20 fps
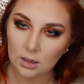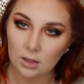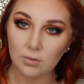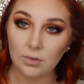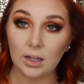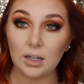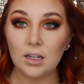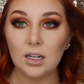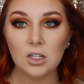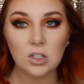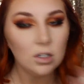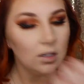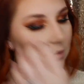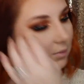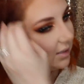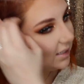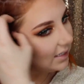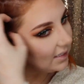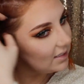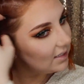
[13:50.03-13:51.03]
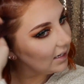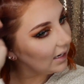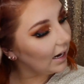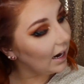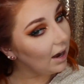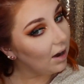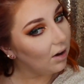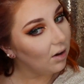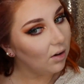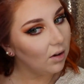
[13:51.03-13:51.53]
The foundation I'm testing
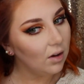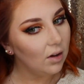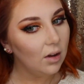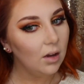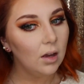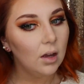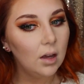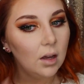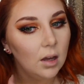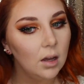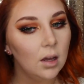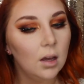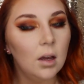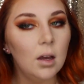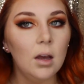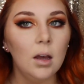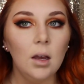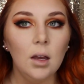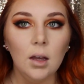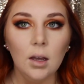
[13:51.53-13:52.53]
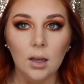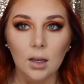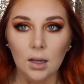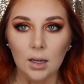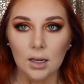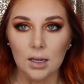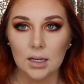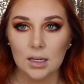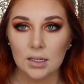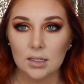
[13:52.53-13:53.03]
out
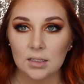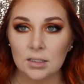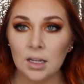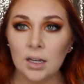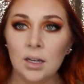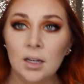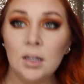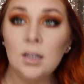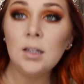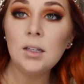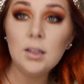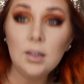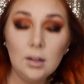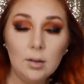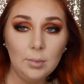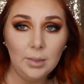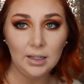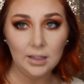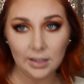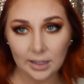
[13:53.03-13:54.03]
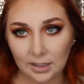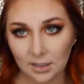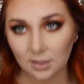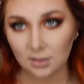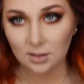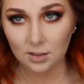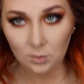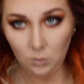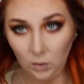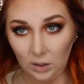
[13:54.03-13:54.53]
is a little bit lighter
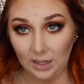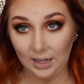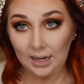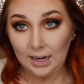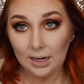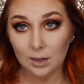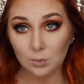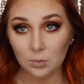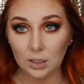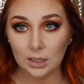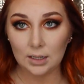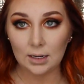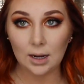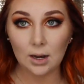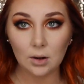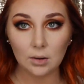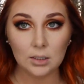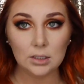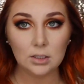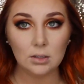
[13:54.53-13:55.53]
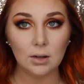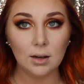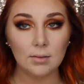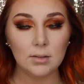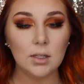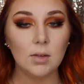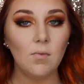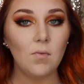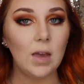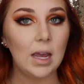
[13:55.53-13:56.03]
than what I am right now. I do have
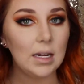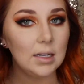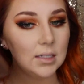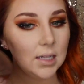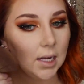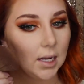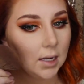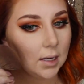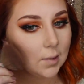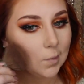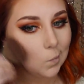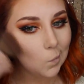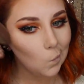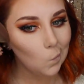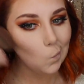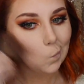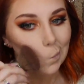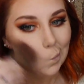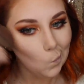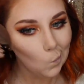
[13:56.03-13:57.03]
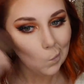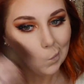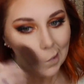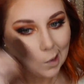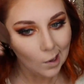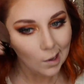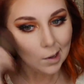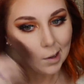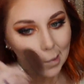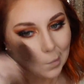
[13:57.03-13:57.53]
some fake tan
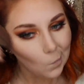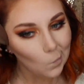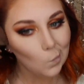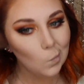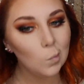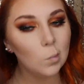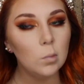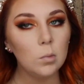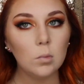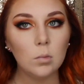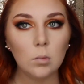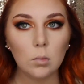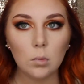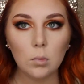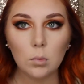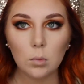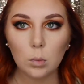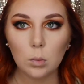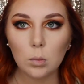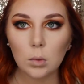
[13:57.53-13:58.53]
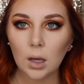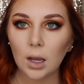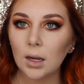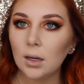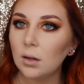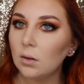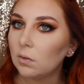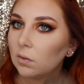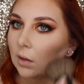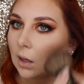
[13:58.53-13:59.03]

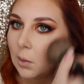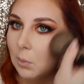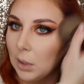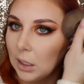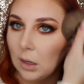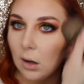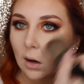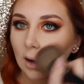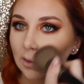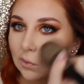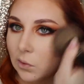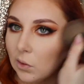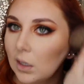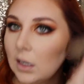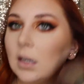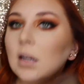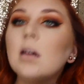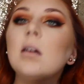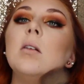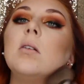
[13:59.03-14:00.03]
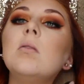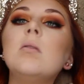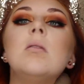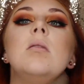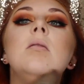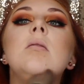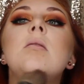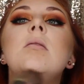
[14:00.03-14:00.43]
kind of coming off right now.